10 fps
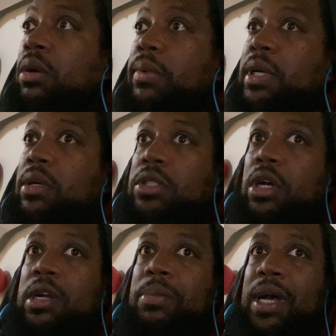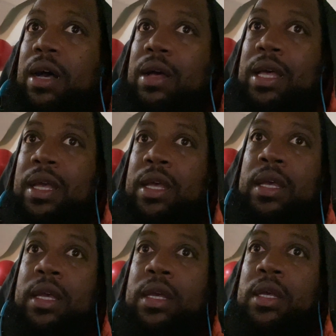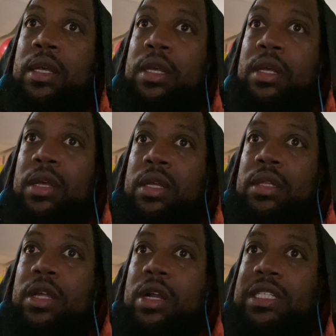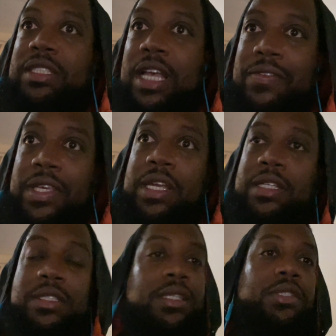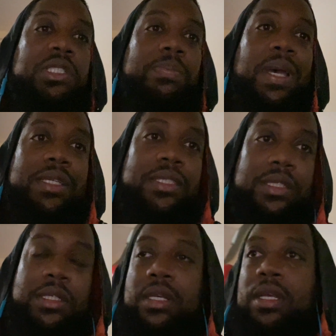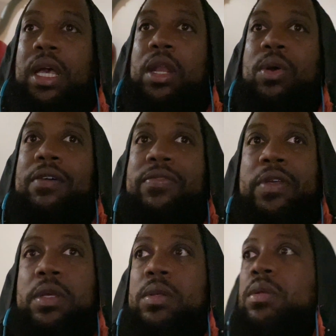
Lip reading: We're gonna talk about 37 years of introspection. How do I feel?